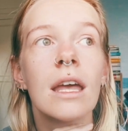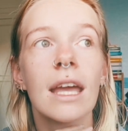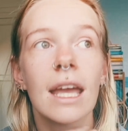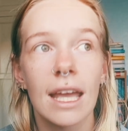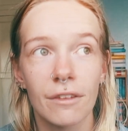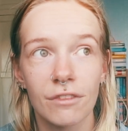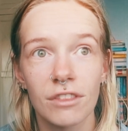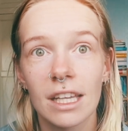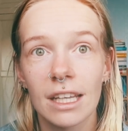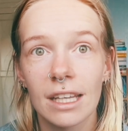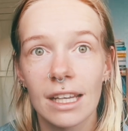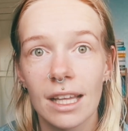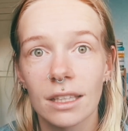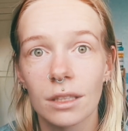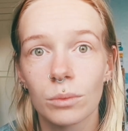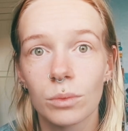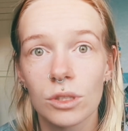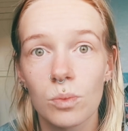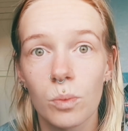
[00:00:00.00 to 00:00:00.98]
If the
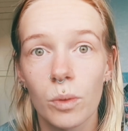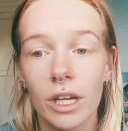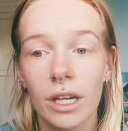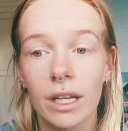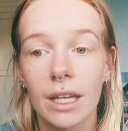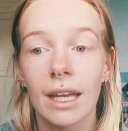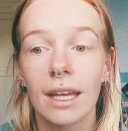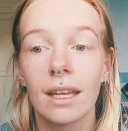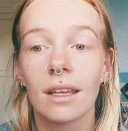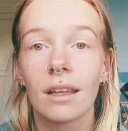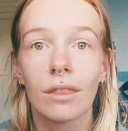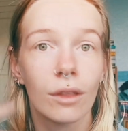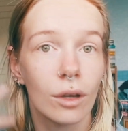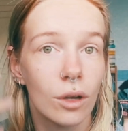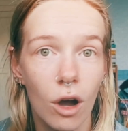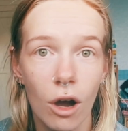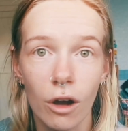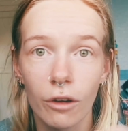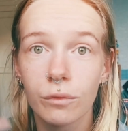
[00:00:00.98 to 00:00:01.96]
inhaler was working, the
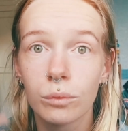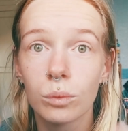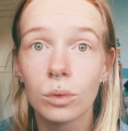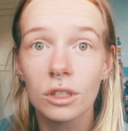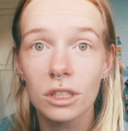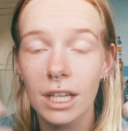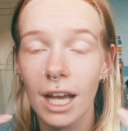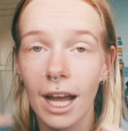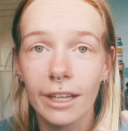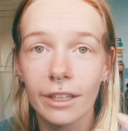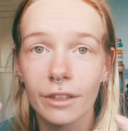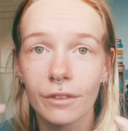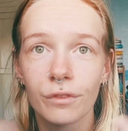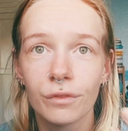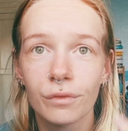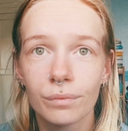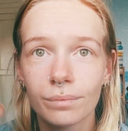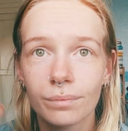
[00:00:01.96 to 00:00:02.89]
cough would kind of